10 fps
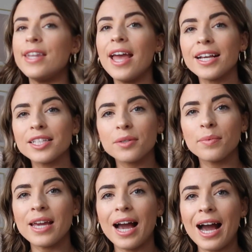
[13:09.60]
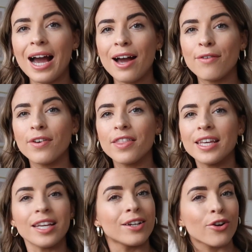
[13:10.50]
Next, we have
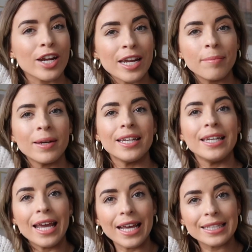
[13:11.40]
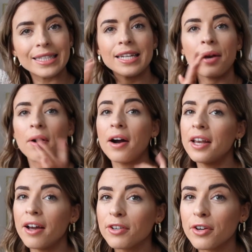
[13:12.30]
the cream knits. Now,
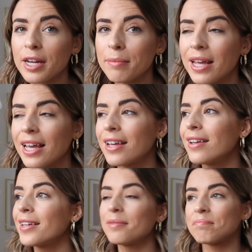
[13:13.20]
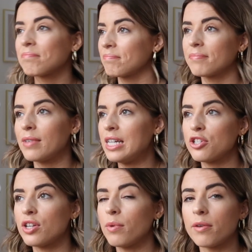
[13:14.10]
I love a cream knit.
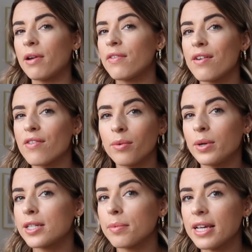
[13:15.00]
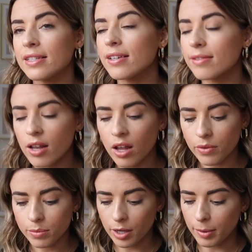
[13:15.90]
Literally one of my favourite winter pieces.
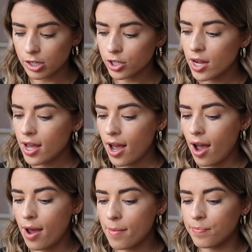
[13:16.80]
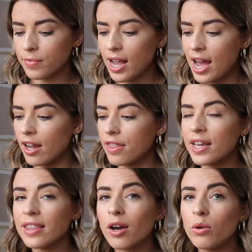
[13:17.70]
Love them so much. And I
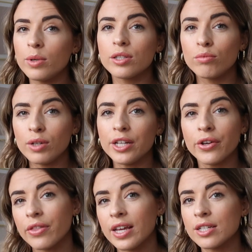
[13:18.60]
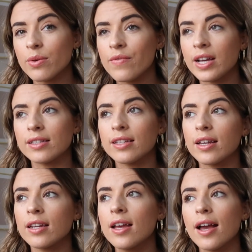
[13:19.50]
think they're always a really good thing to invest
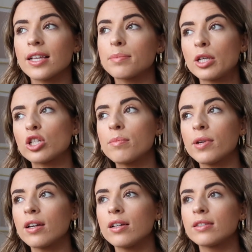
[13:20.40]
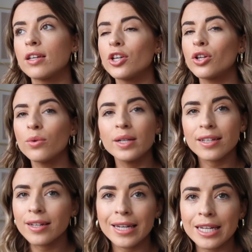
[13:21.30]
in, especially because you're
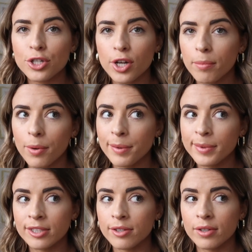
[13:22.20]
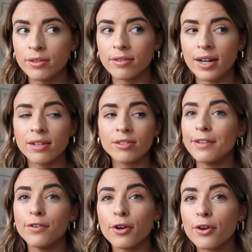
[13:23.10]
always going to need a jumper when winter rolls around.
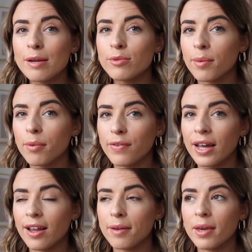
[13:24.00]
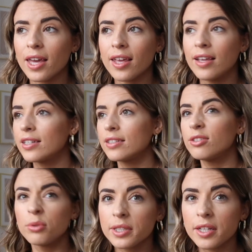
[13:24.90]
And if you're a cream jumper fan like me,
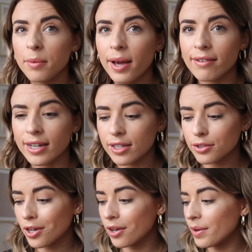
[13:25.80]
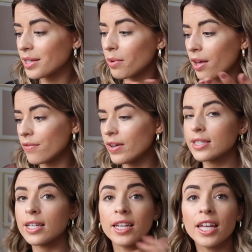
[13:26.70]
you're always going to wear it, so it's worth
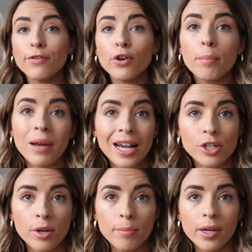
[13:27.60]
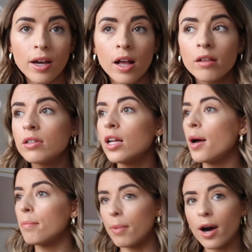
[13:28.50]
investing in. If you're a black jumper girl,
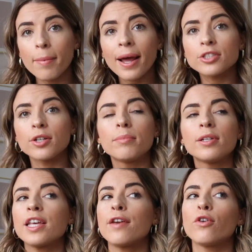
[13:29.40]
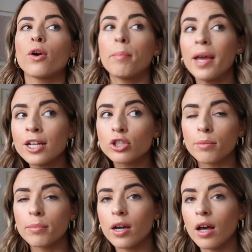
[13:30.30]
buy black jumpers. If you're a pink
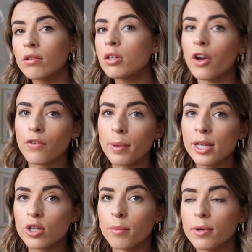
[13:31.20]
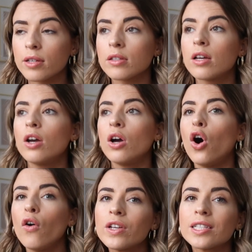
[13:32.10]
jumper girl, go for pink jumpers.
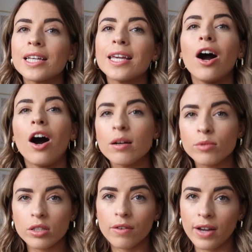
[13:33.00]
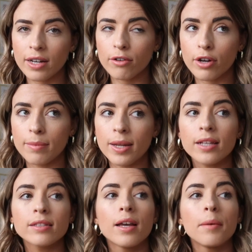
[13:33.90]
Obviously, I'm just a fan of cream
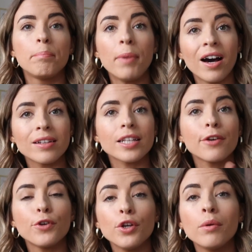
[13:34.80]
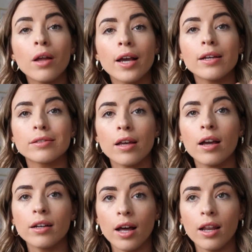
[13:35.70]
knits, but if you like a
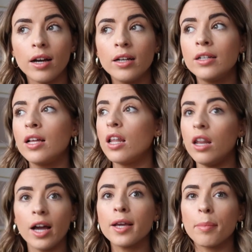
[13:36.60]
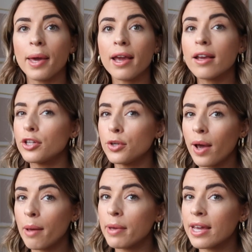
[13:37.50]
certain colour, like pink, and you
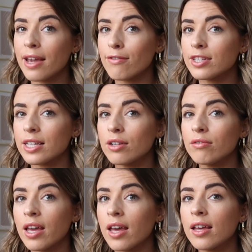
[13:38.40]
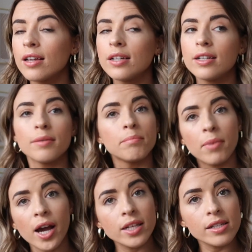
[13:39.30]
wear pink every single year,
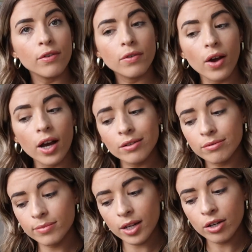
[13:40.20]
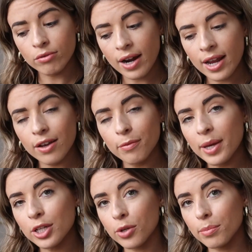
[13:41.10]
buy yourself an array of
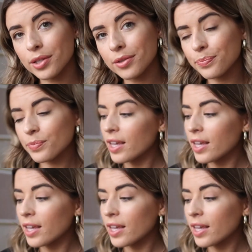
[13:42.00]
pink jumpers.